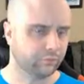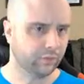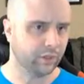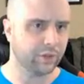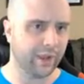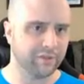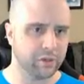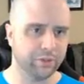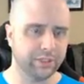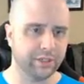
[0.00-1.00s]
So I have to
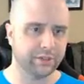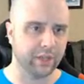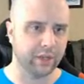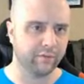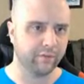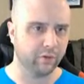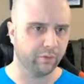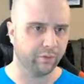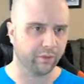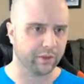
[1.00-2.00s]
go into design view
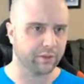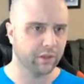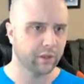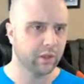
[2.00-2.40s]
for this.